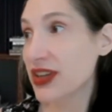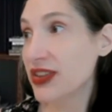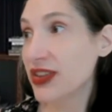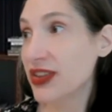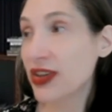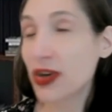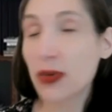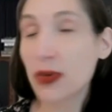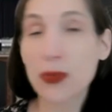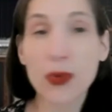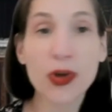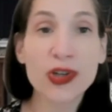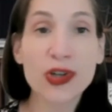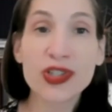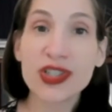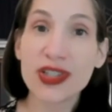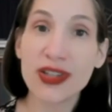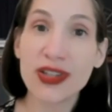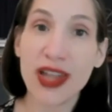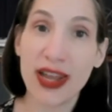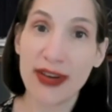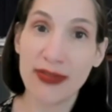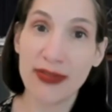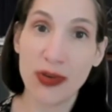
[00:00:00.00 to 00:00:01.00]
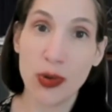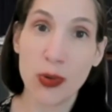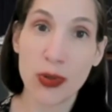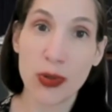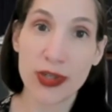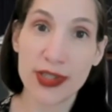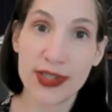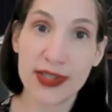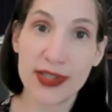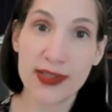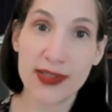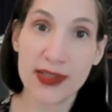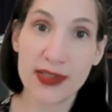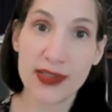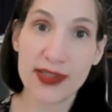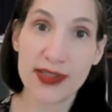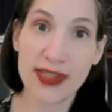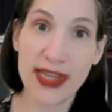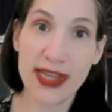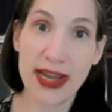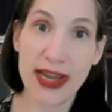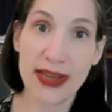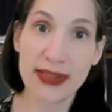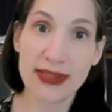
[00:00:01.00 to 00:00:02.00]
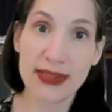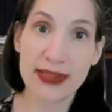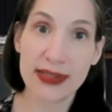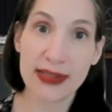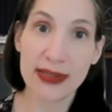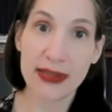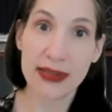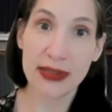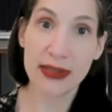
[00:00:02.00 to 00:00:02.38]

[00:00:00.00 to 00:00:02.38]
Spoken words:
there weren't a lot of courses in CS.